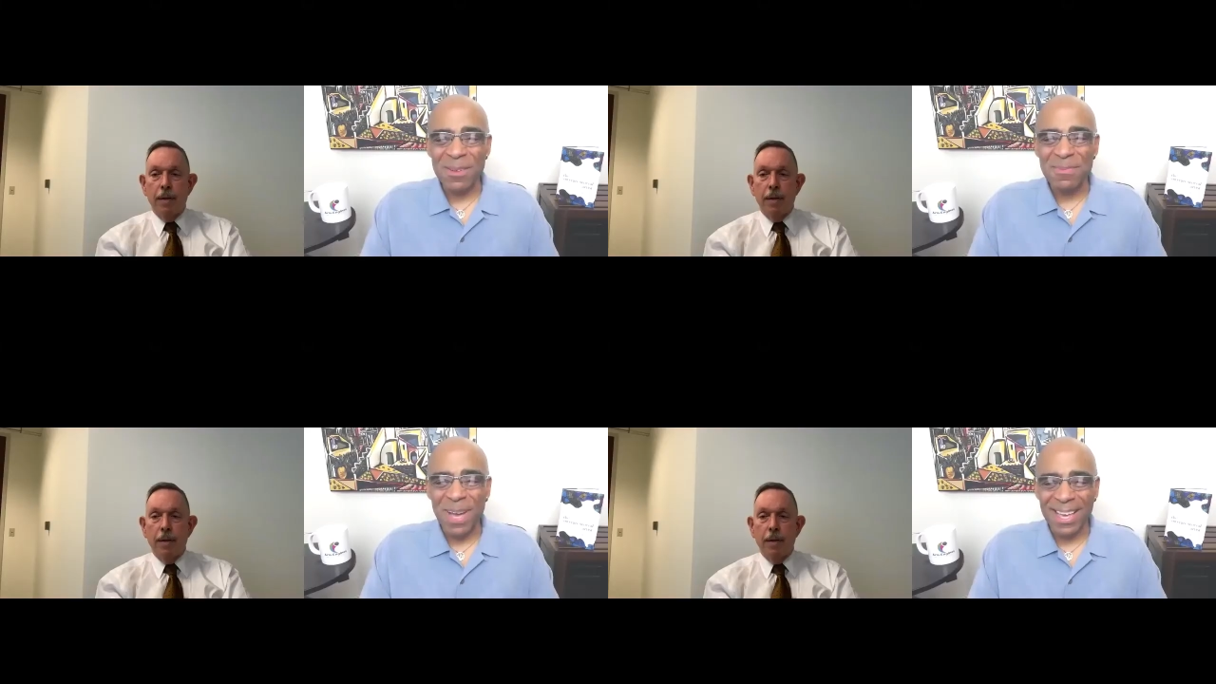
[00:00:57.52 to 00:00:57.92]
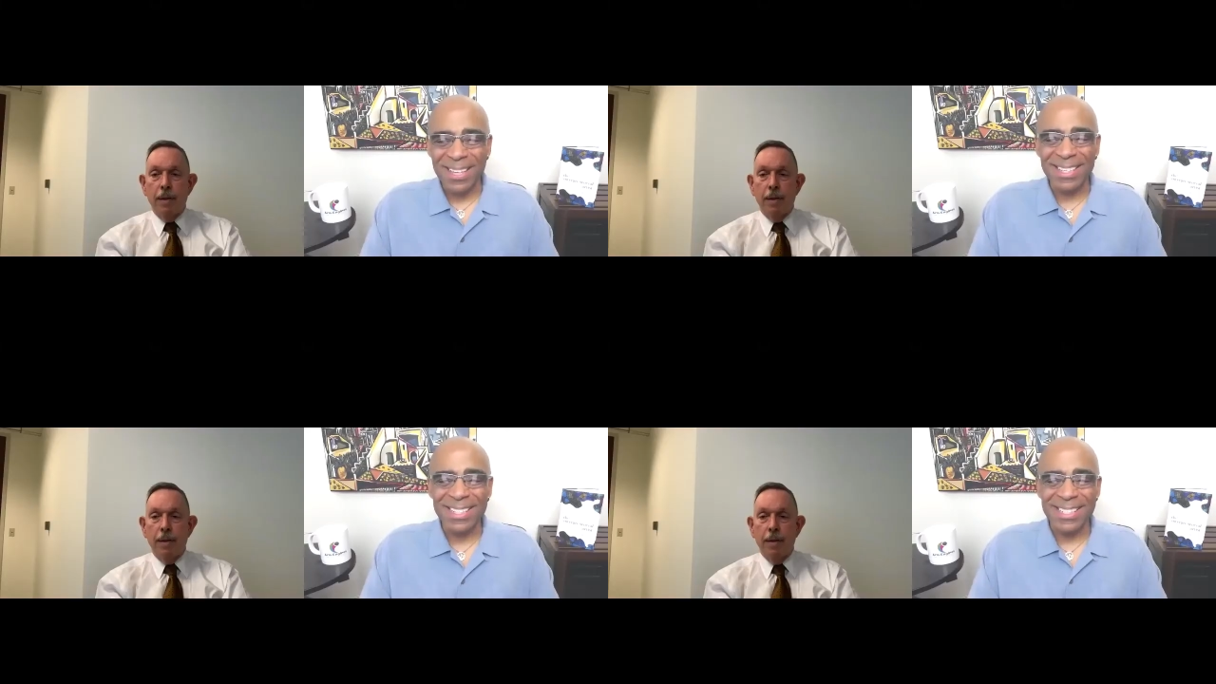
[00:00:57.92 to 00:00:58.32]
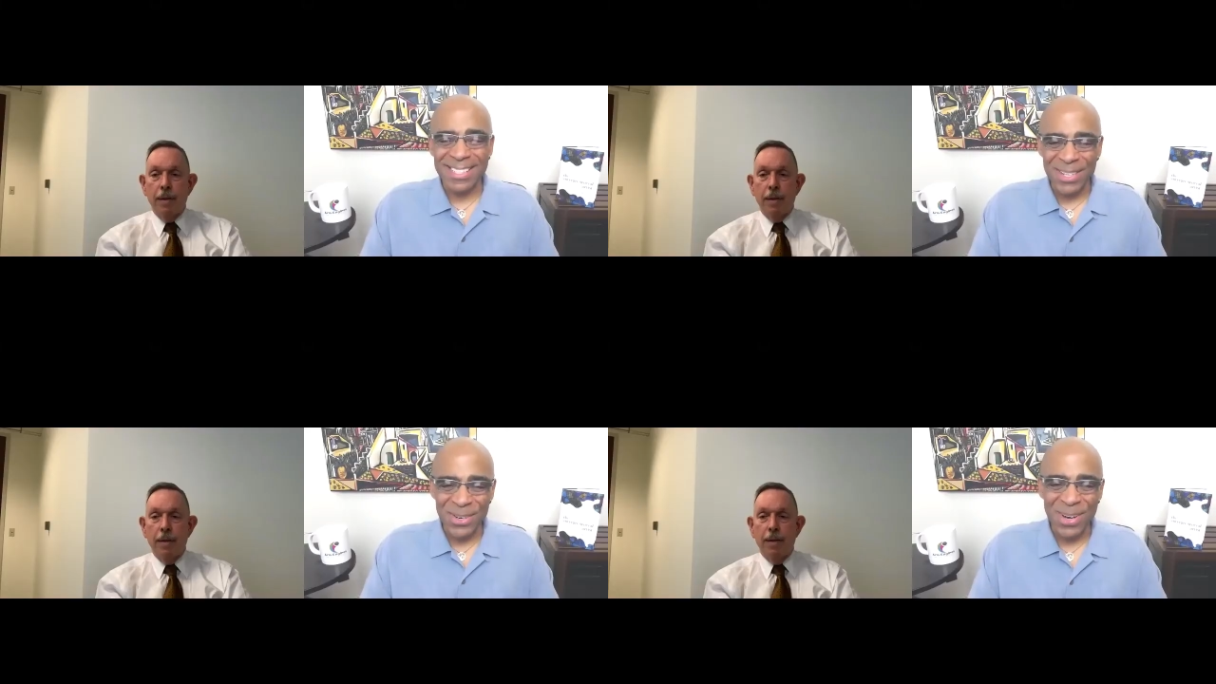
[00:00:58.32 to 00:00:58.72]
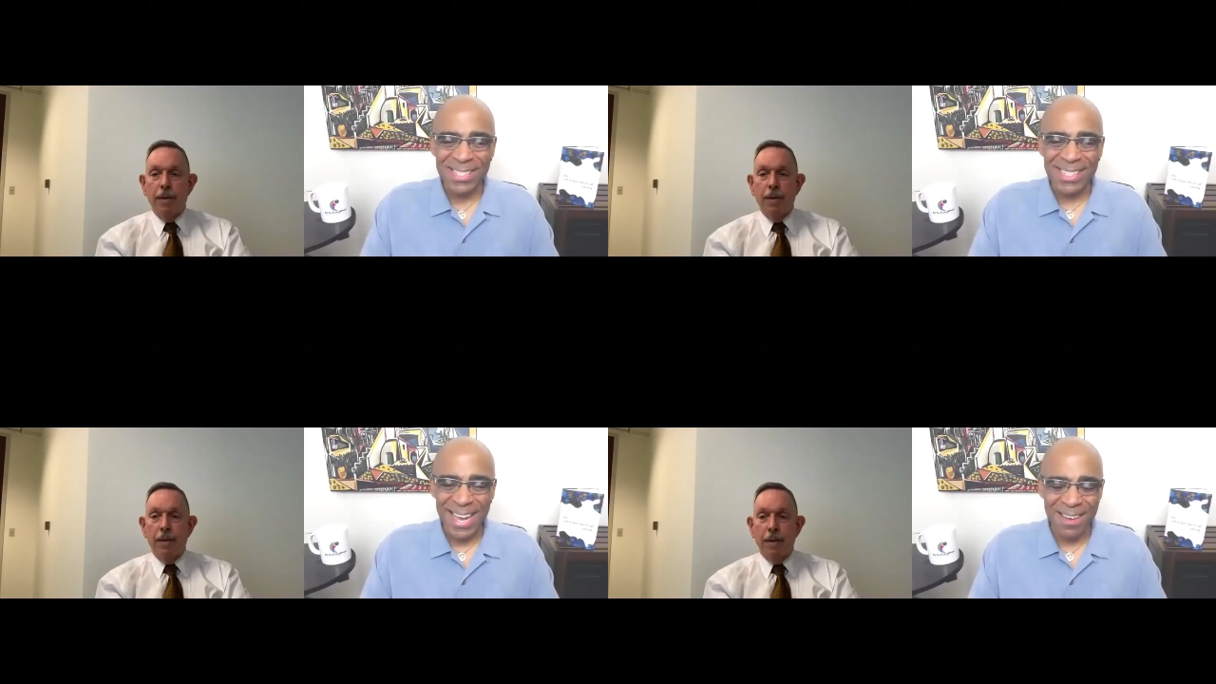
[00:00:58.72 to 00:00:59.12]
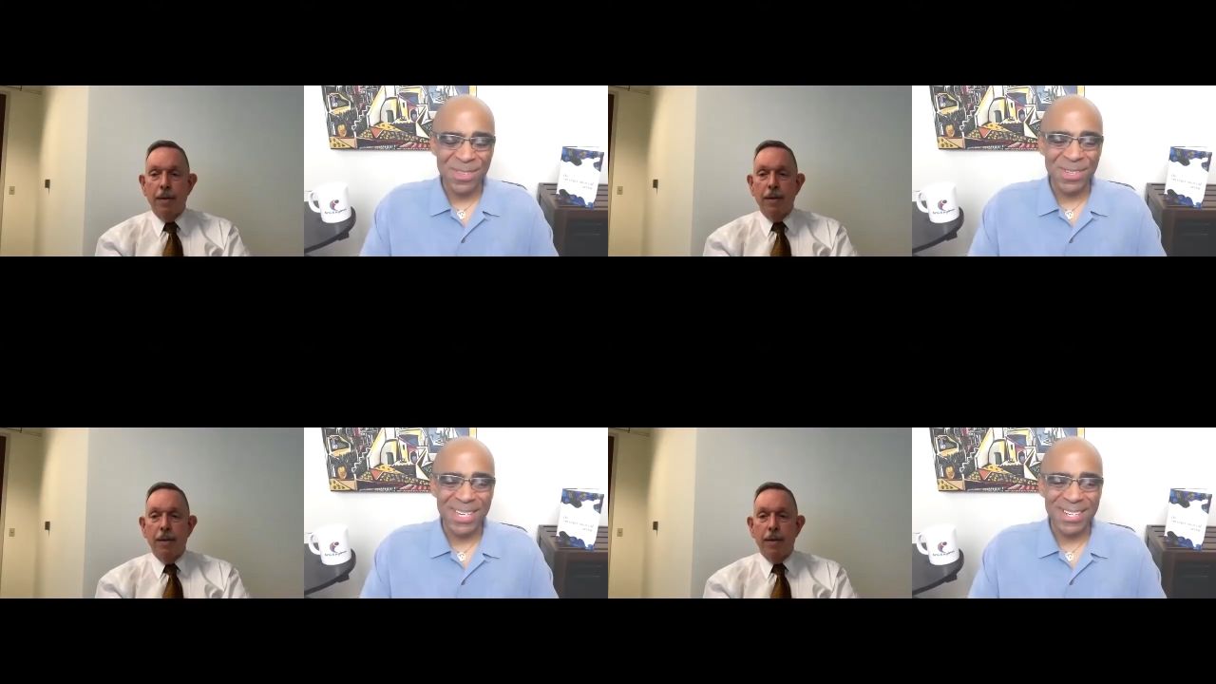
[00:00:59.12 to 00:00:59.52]
Speaker 1: Michael. It is so great to have
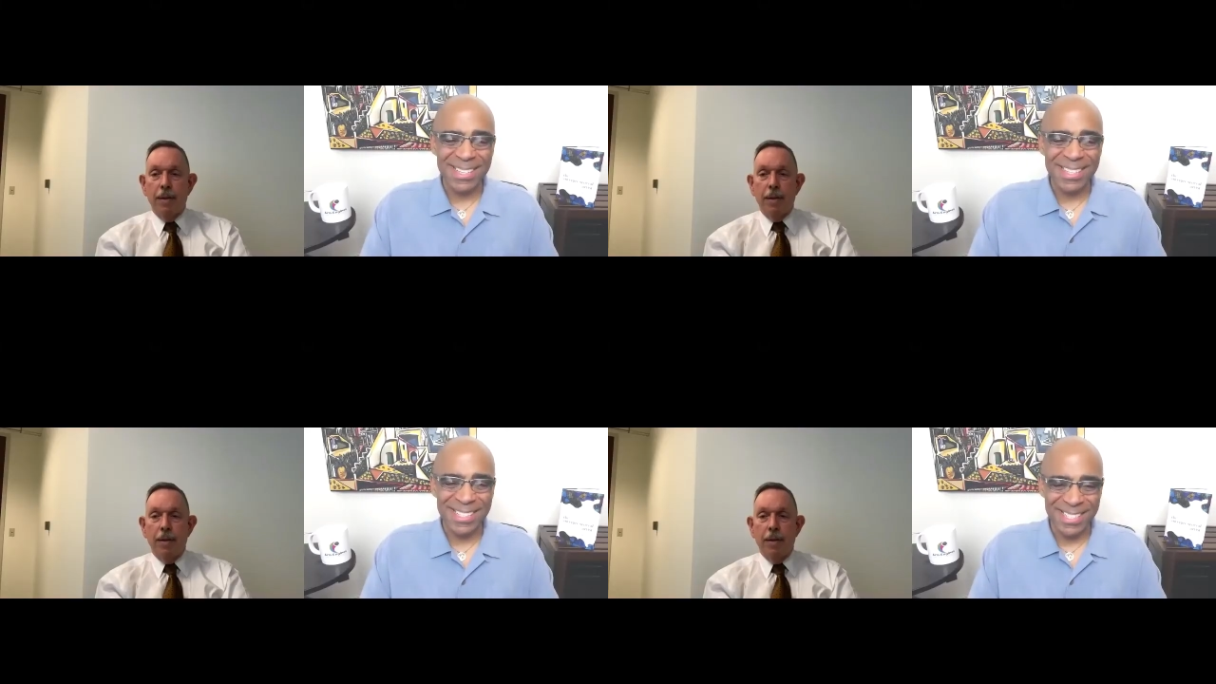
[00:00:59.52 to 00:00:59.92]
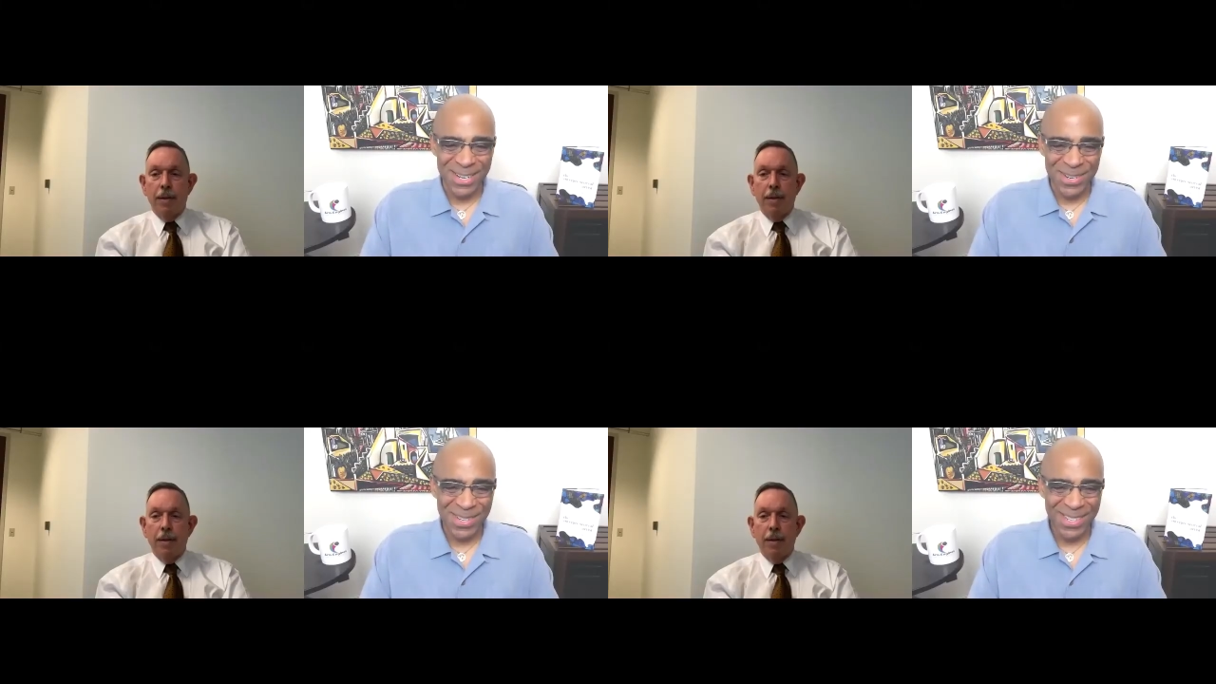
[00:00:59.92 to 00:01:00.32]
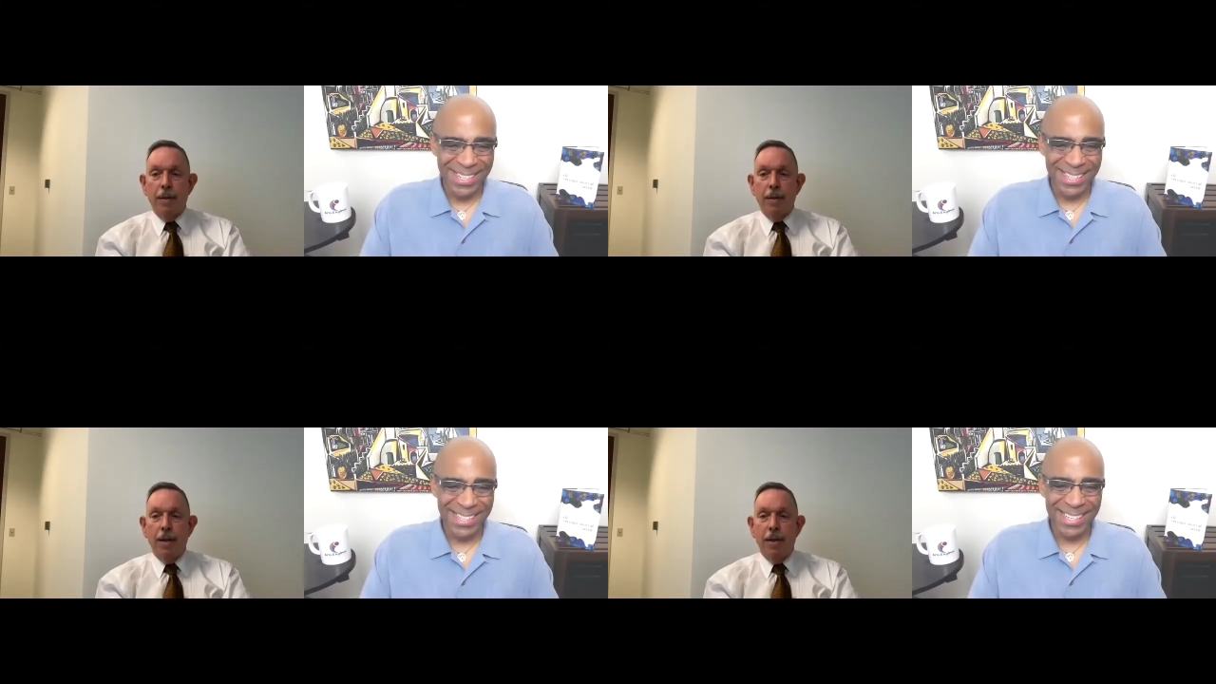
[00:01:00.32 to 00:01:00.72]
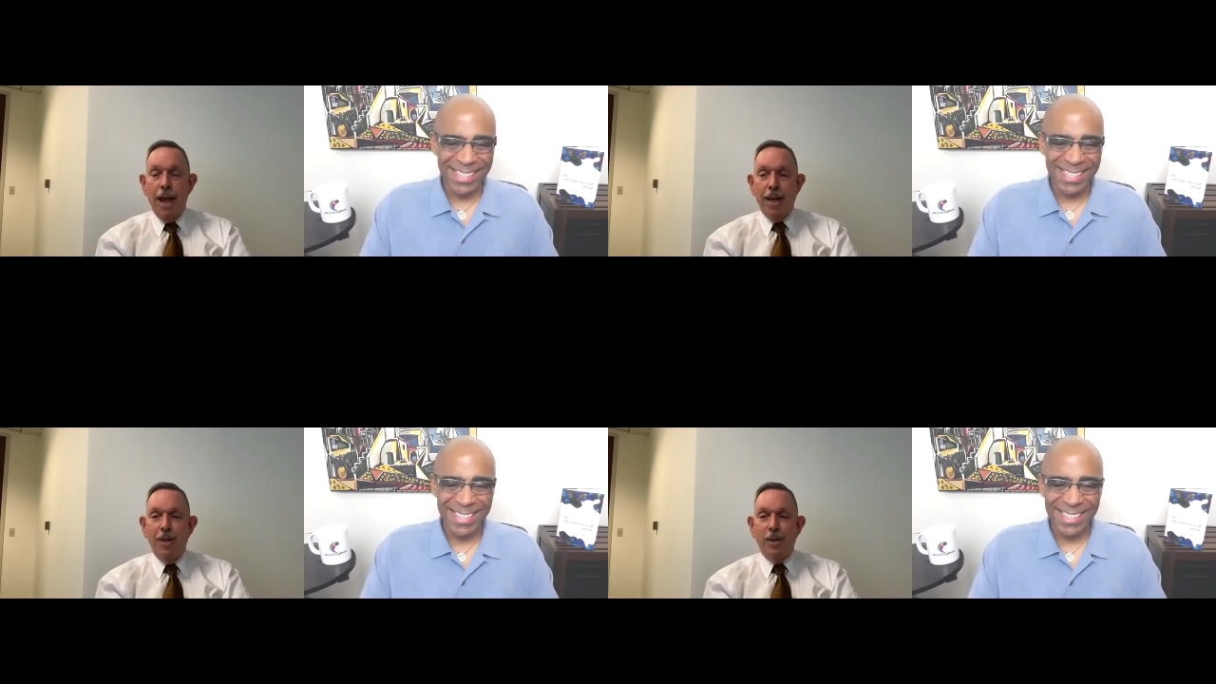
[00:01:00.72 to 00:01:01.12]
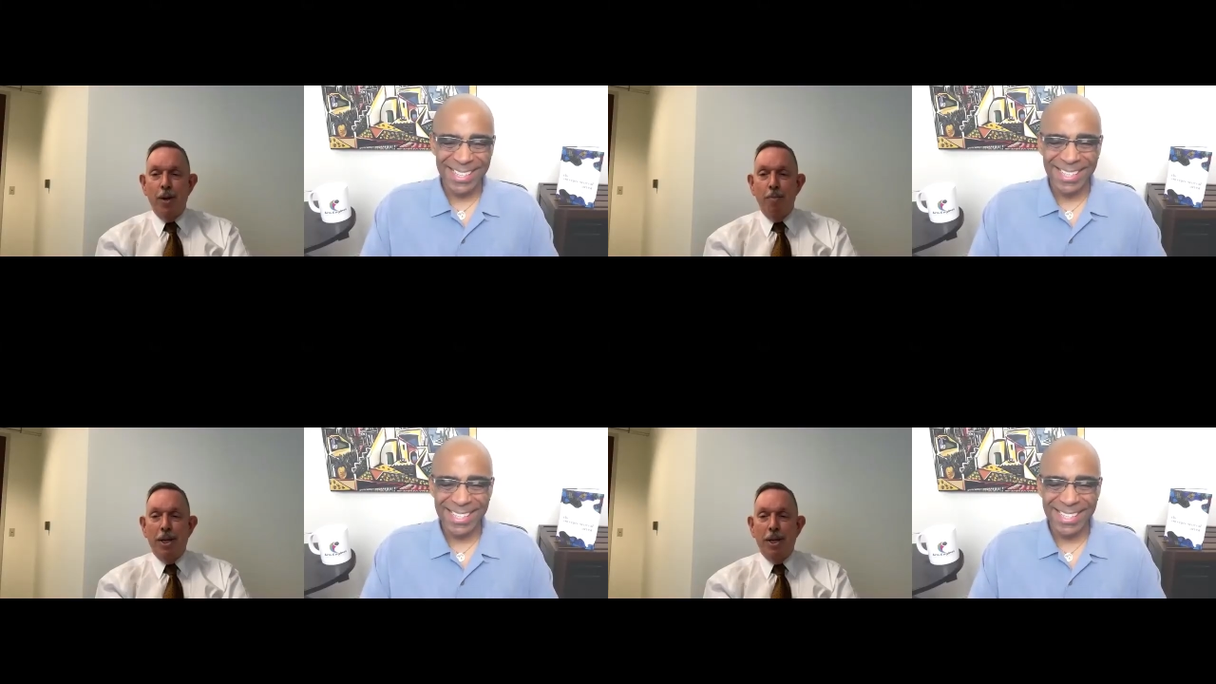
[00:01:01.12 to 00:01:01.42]
you here on the show.
Speaker 2: Thank you so much.